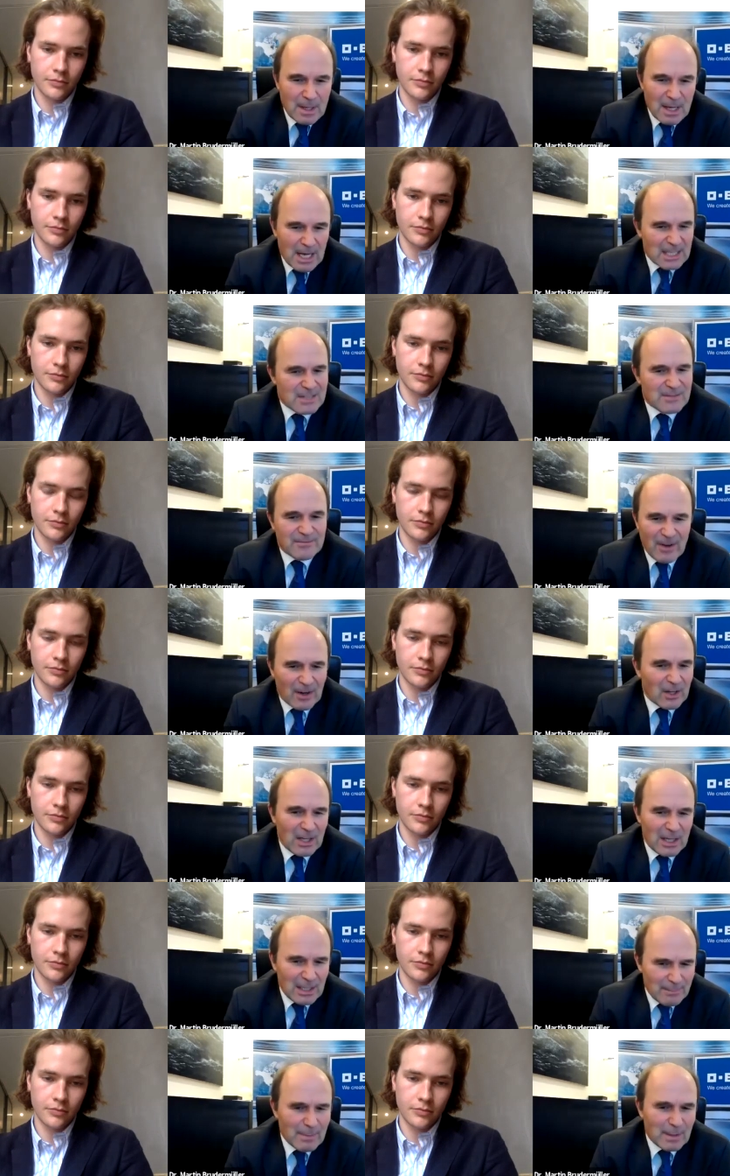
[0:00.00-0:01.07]
Speaker 1: has very
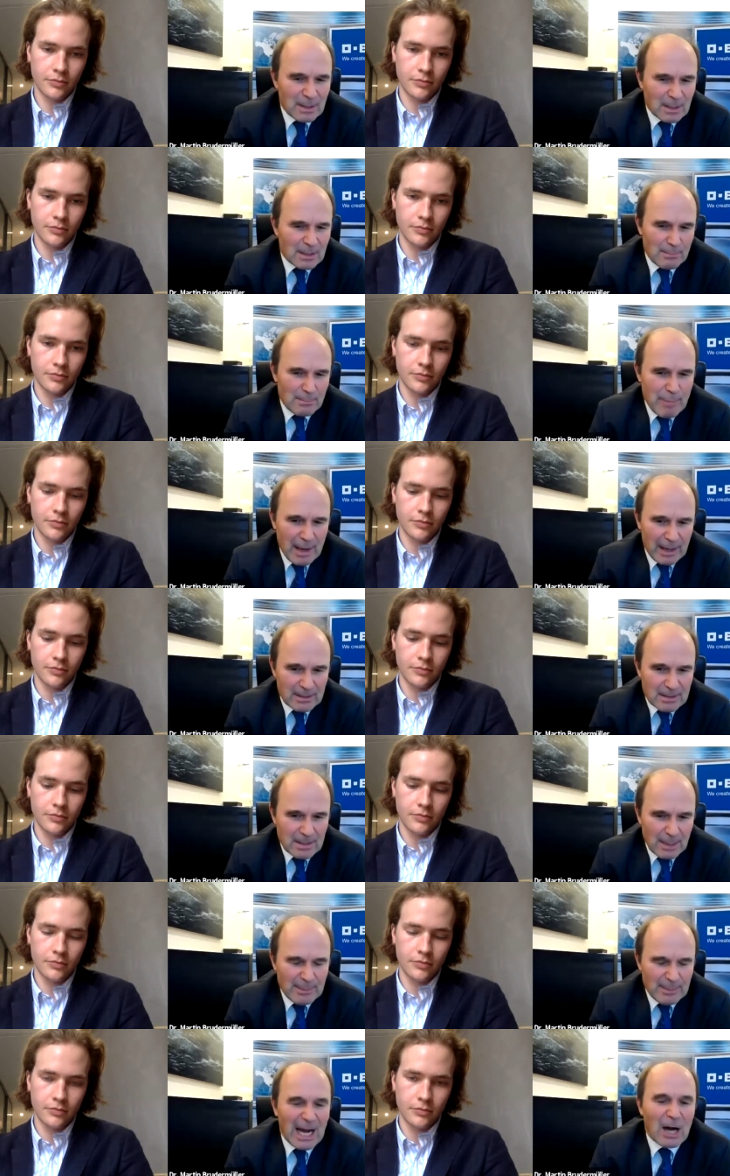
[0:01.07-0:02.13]
limited impact.
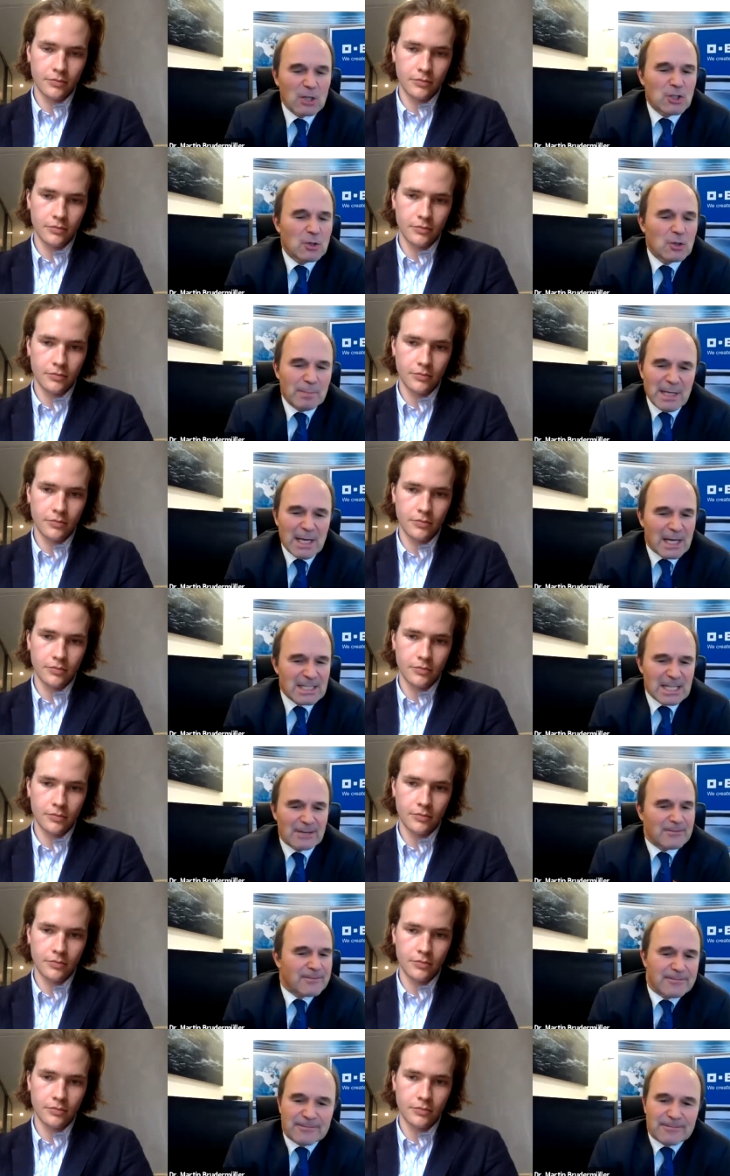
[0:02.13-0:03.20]
I mean, how should BASF
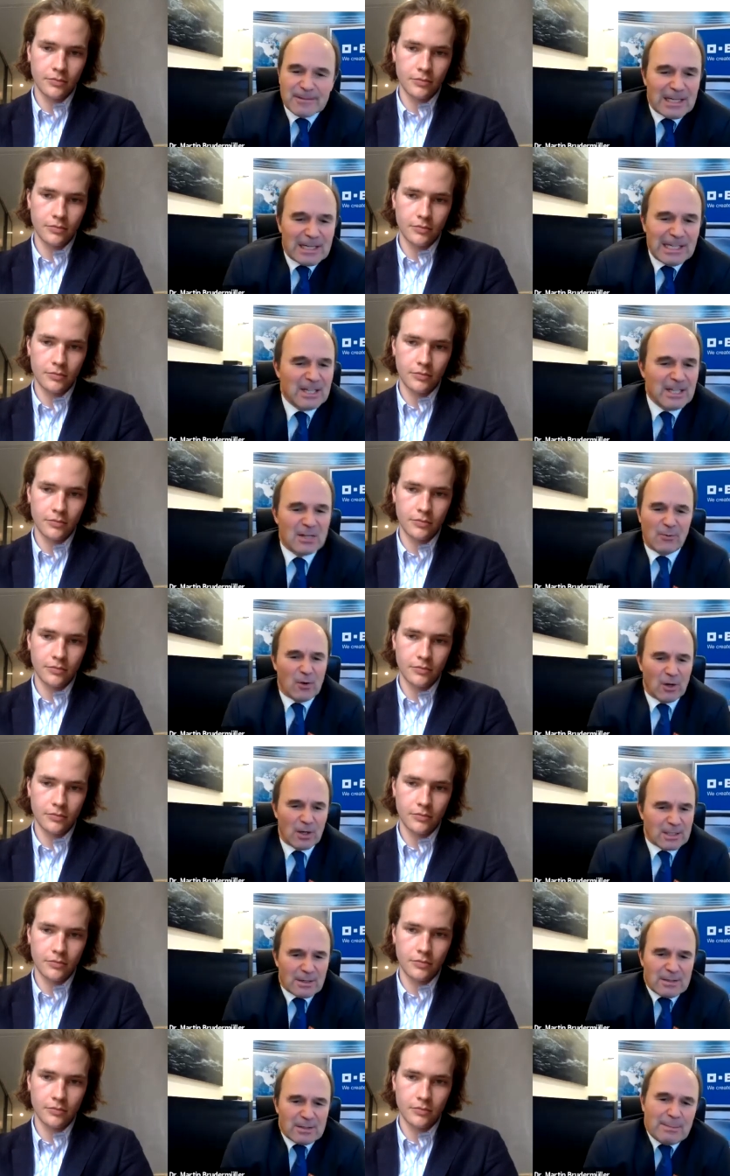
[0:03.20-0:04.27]
clean the world?
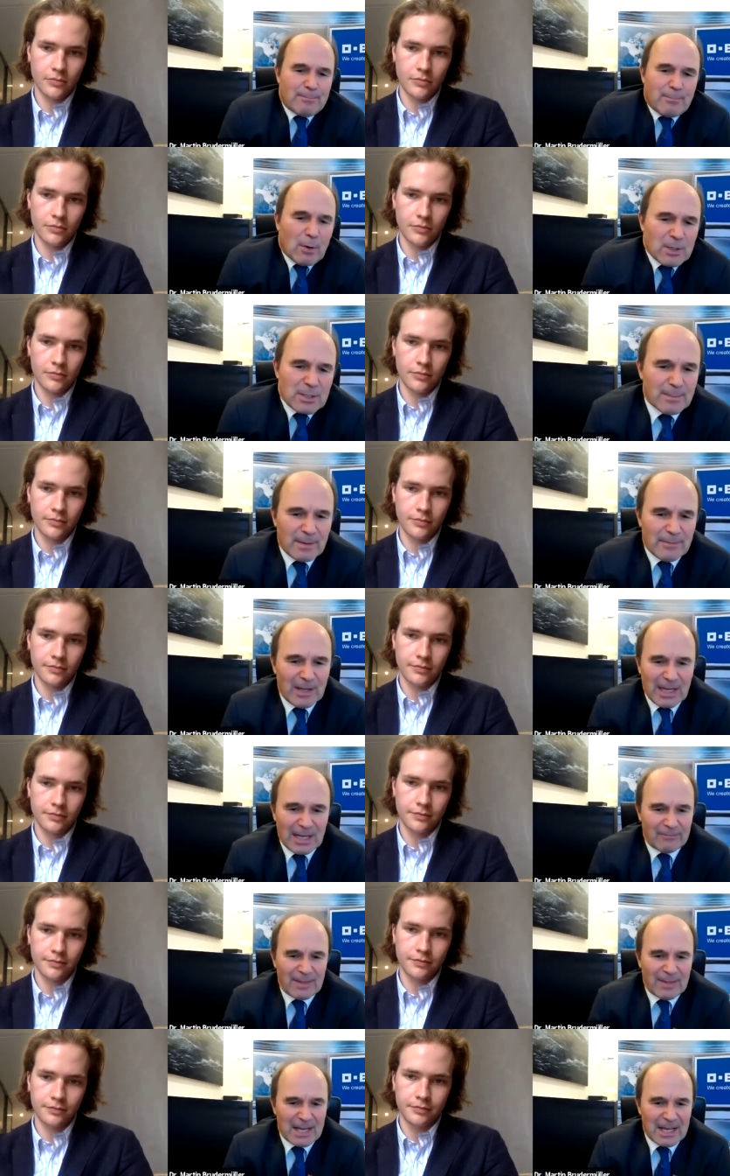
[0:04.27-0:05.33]
Impossible. We can
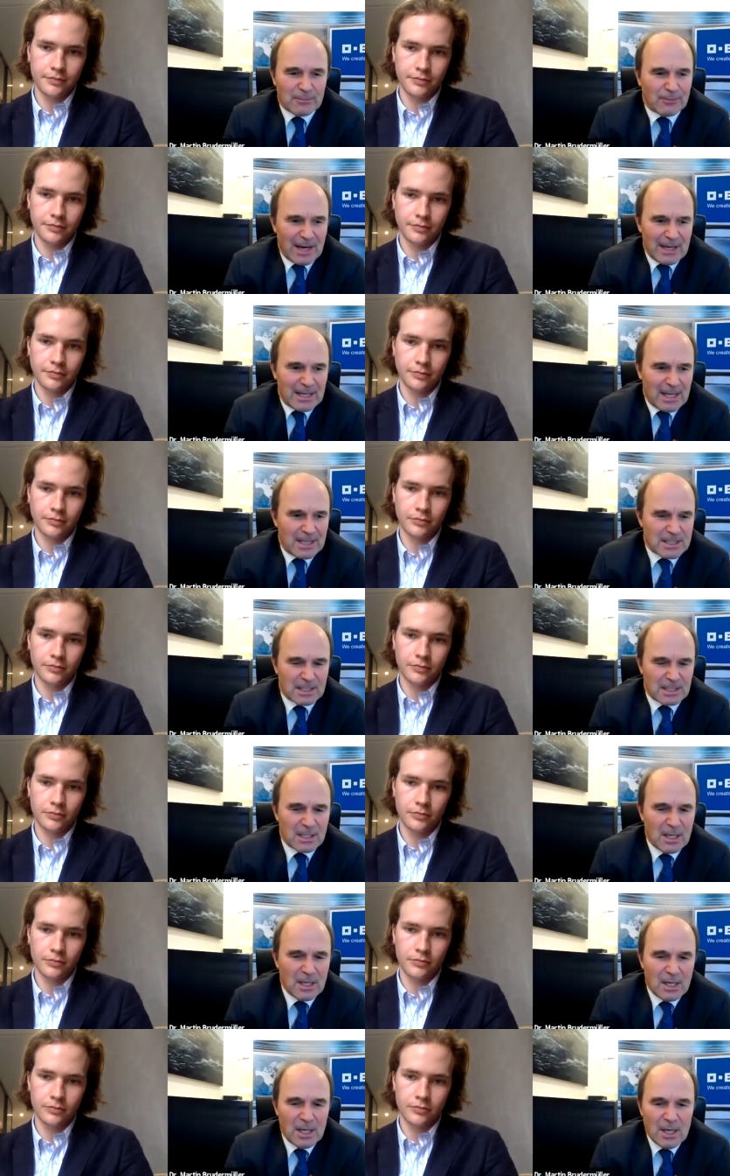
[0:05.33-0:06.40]
neither finance it,
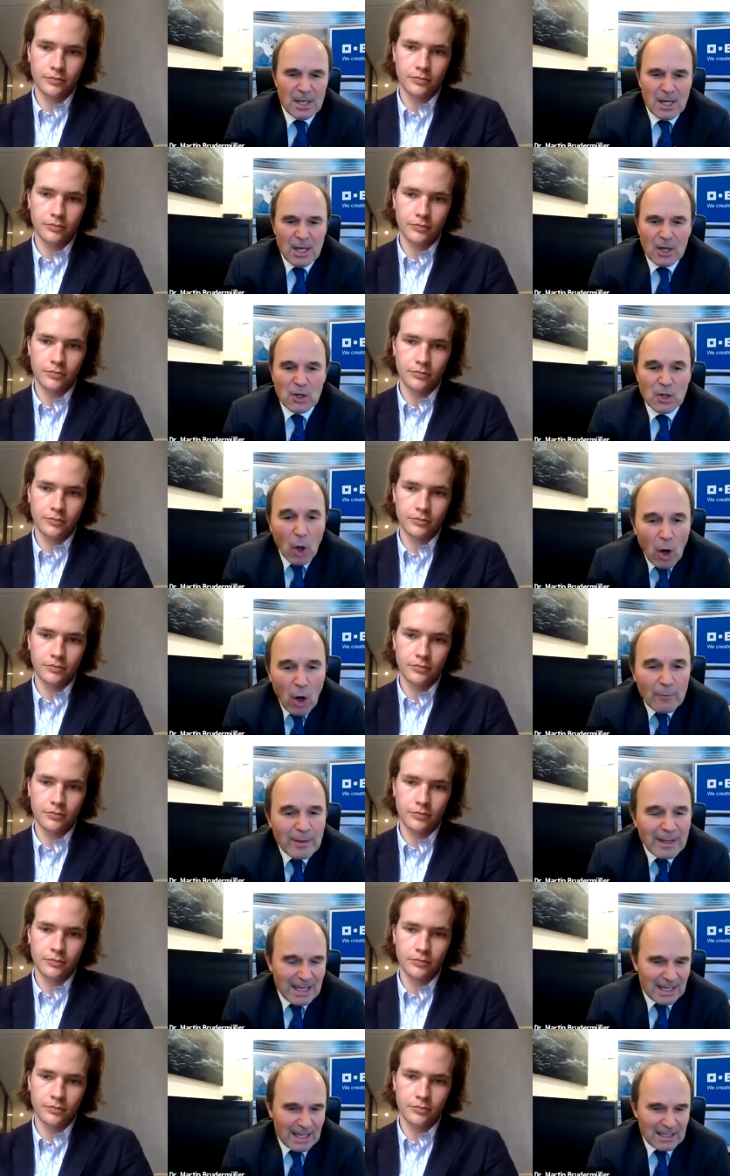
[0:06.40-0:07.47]
nor we
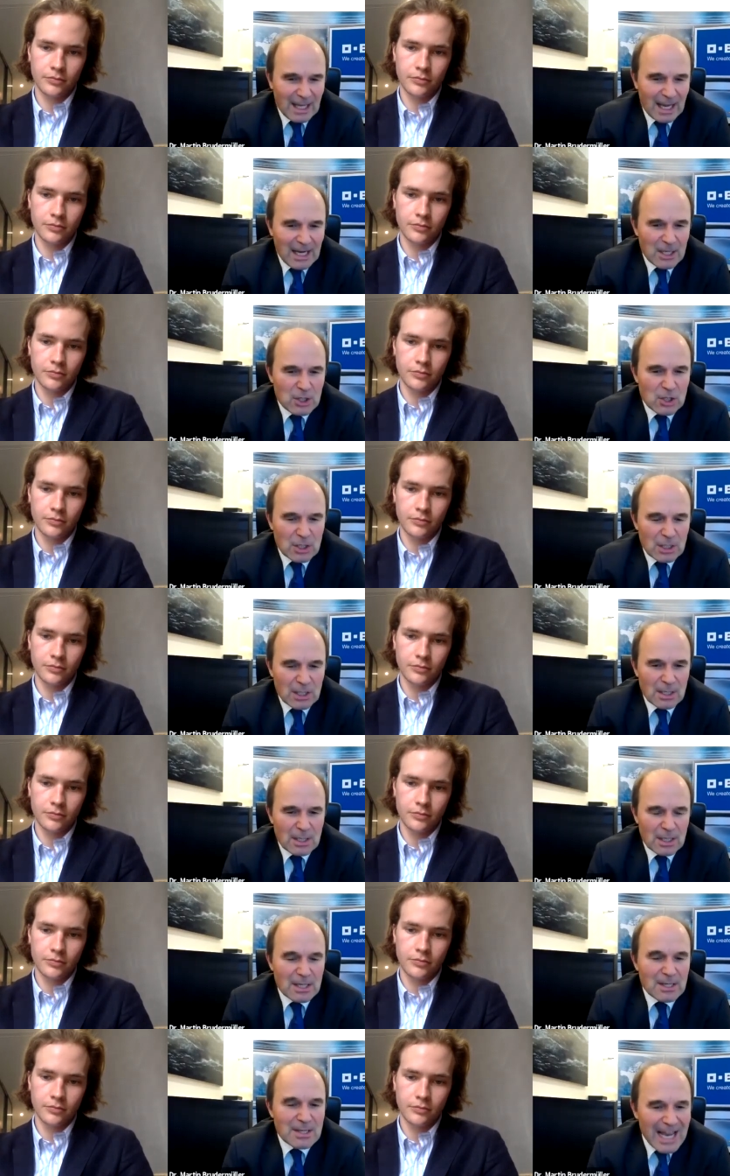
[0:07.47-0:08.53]
can engage in,
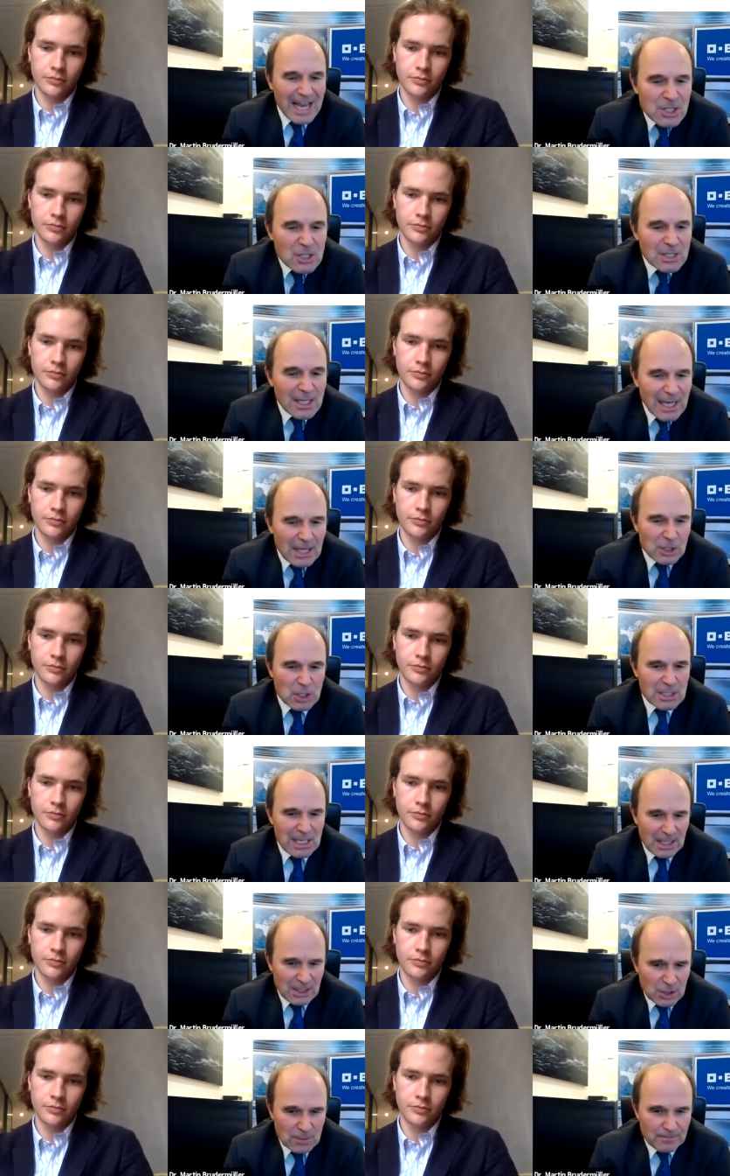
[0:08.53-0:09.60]
in national
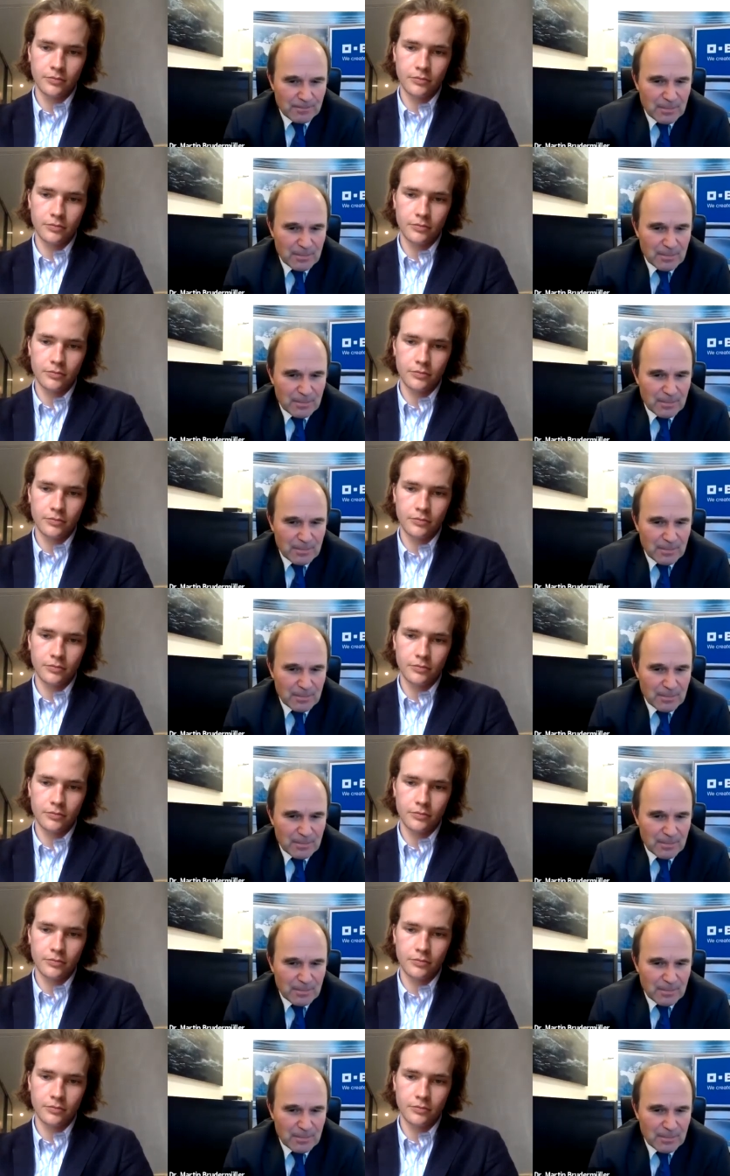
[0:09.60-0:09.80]
legislation.